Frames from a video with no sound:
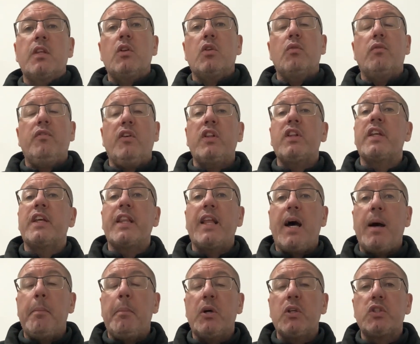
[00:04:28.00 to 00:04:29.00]
funding
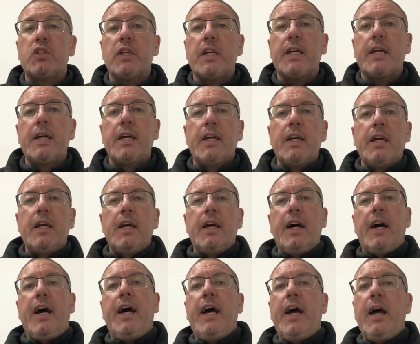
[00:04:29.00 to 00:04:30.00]
that budget,
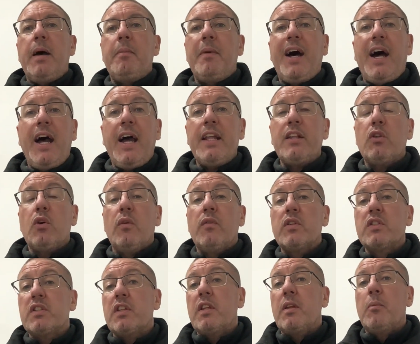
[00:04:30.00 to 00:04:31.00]
and
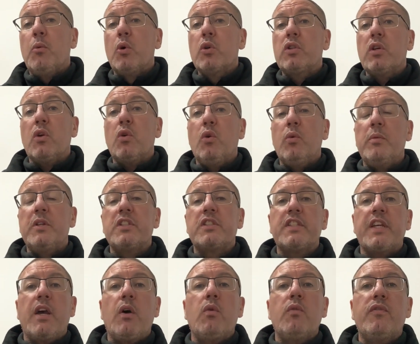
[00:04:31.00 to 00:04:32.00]
obviously the motorhome
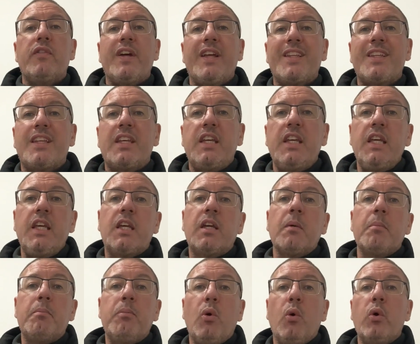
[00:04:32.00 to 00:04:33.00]
itself and key
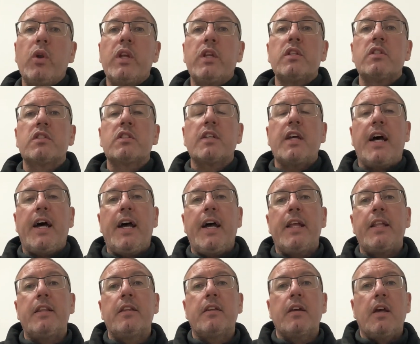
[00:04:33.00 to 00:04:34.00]
components
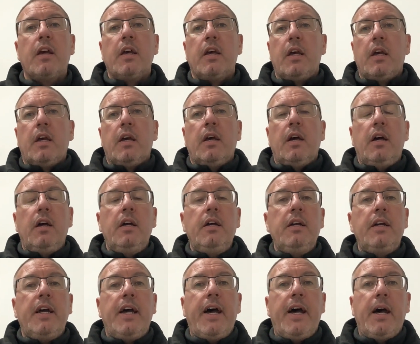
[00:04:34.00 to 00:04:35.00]
and,
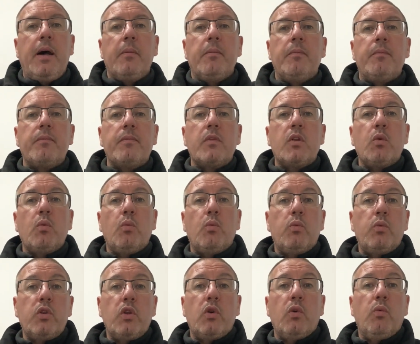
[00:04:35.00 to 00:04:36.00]

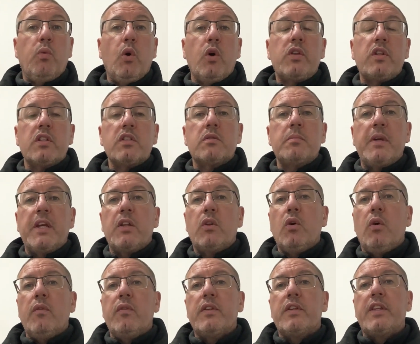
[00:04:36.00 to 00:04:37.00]
what it's made
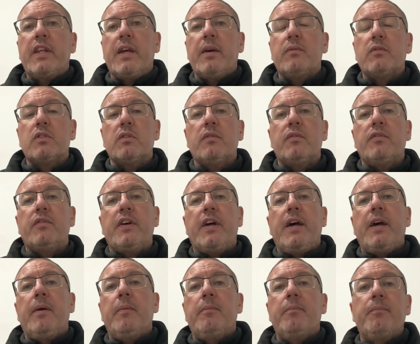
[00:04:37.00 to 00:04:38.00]
of in terms of,
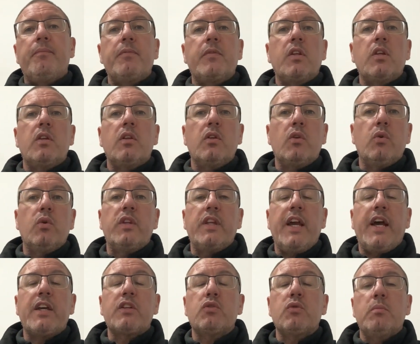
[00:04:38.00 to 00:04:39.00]
the
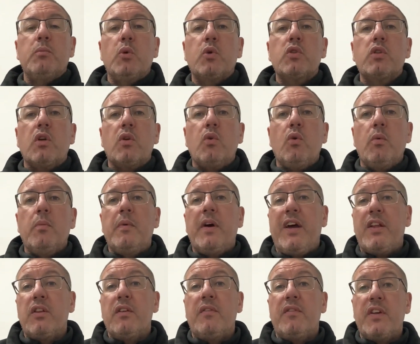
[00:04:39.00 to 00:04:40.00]
actual motorhome
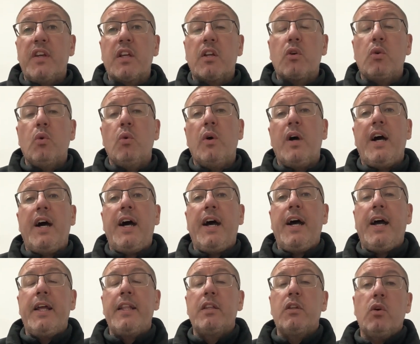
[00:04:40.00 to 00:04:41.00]
and the vehicle
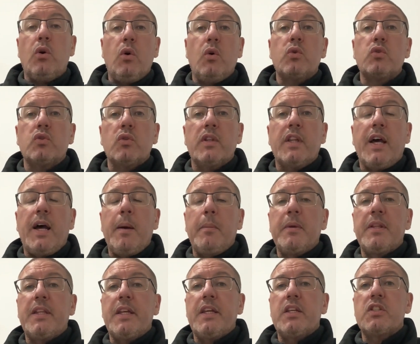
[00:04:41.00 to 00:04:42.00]
and also in the
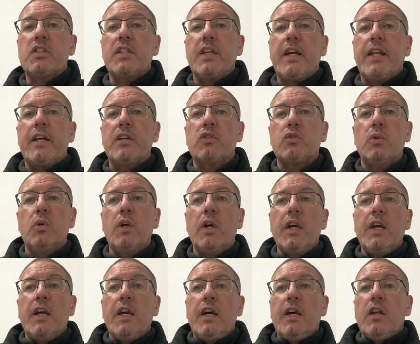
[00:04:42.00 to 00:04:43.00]
habitation area. So
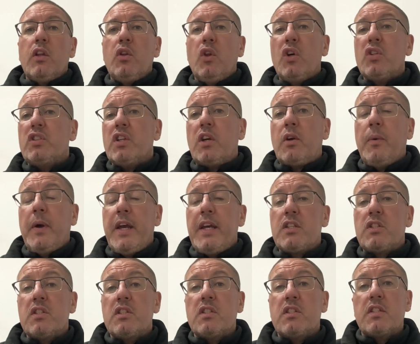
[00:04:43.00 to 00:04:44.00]
lots of
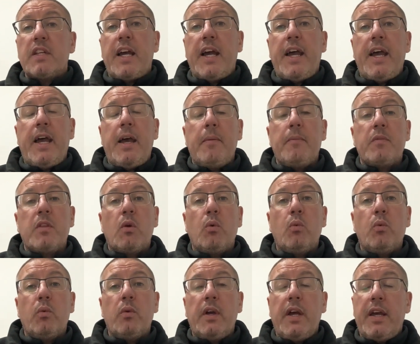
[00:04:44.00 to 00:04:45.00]
questions
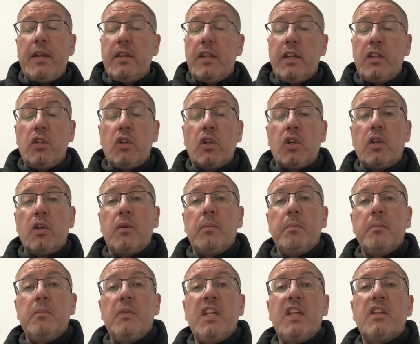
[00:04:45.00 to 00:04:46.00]
that you
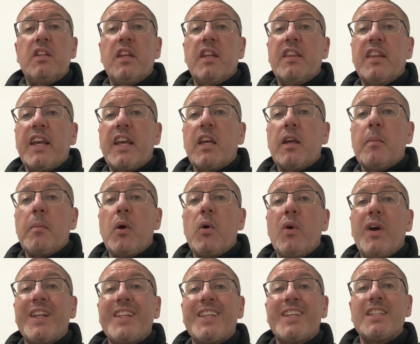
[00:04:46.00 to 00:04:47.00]
need to think
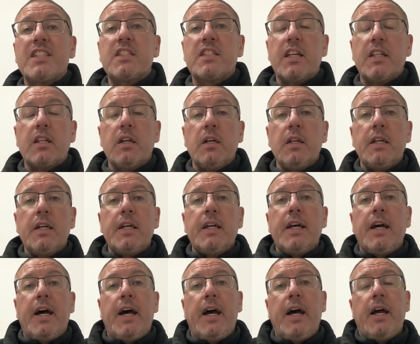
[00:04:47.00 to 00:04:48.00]
about and consider,
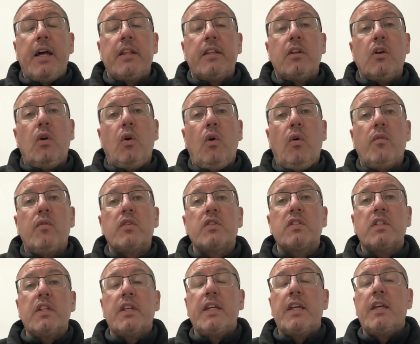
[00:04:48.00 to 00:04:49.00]
and
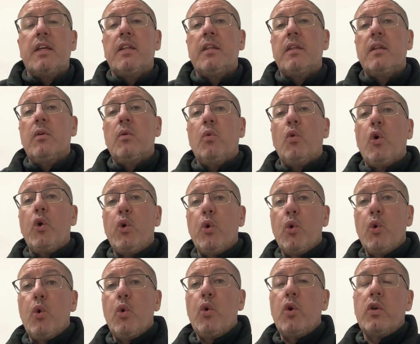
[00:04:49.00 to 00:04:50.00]
obviously
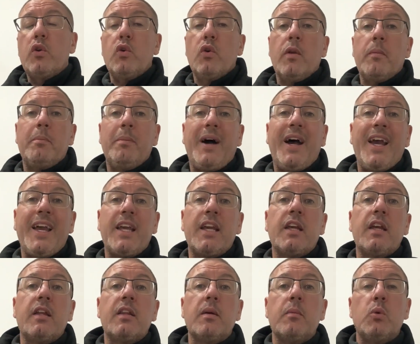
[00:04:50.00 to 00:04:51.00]
who you're
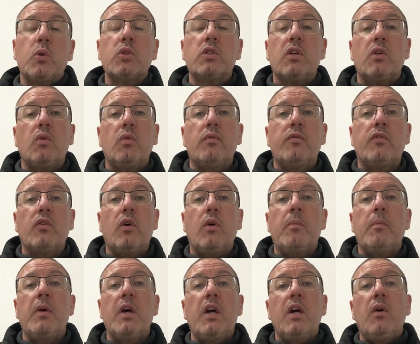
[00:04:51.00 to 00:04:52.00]
buying the motorhome
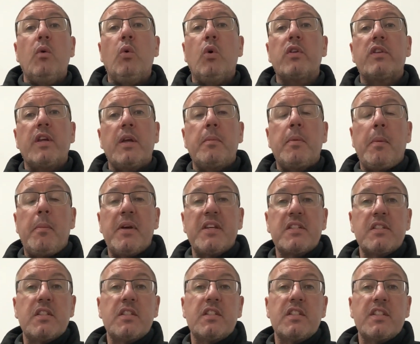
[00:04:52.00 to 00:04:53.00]
from, what type of
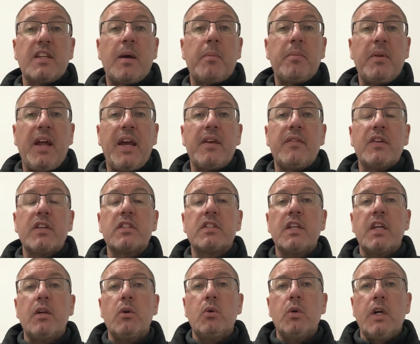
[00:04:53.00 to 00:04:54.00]
business. Is it a private
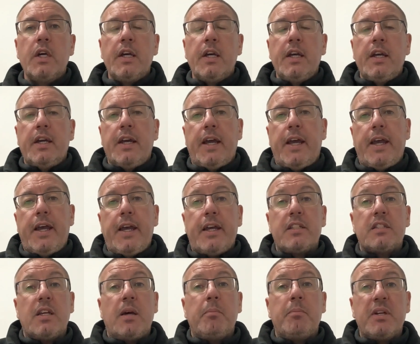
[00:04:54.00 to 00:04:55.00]
sale?
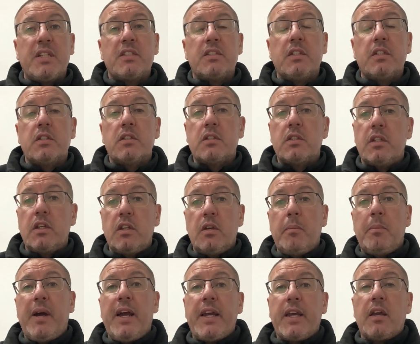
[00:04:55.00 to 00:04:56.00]
Is it a business that you're
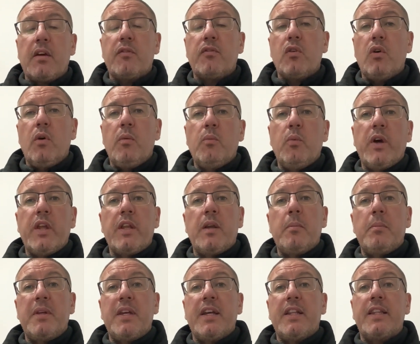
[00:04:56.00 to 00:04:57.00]
buying it from, whether
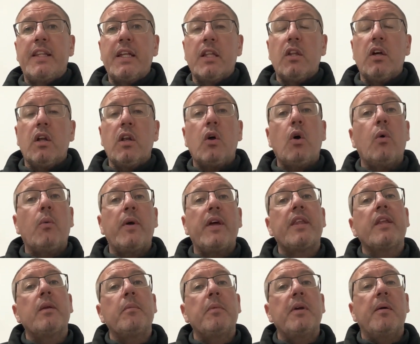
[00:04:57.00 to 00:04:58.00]
it be a dealer or
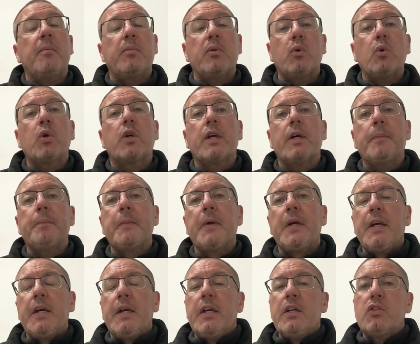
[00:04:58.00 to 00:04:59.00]
whether it be a broker?
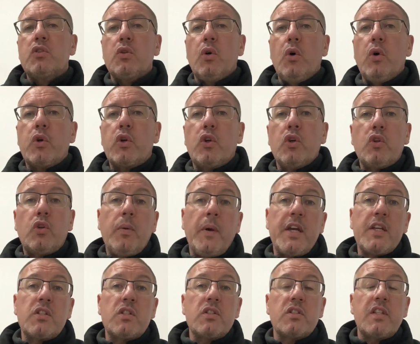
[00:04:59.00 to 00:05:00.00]
So good
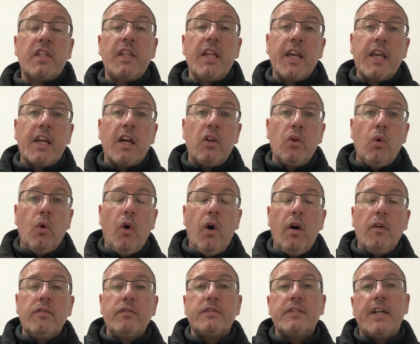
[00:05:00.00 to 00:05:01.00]
questions to take a note
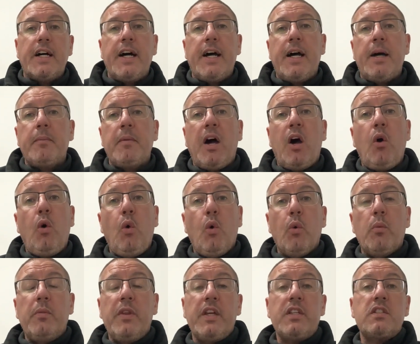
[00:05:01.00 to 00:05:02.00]
of. I
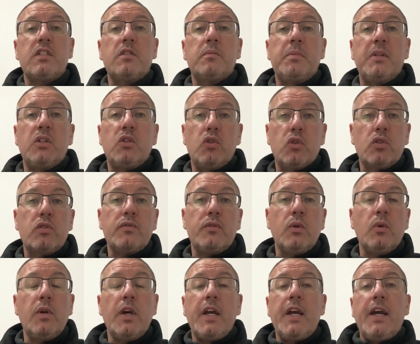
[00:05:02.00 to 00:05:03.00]
hope this has been
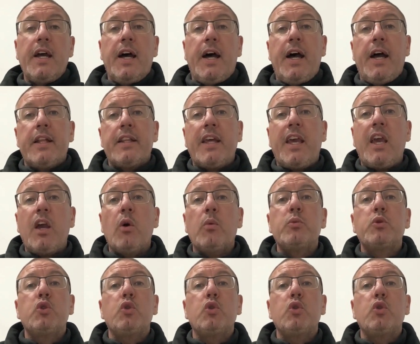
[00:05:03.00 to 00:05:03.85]
useful and helps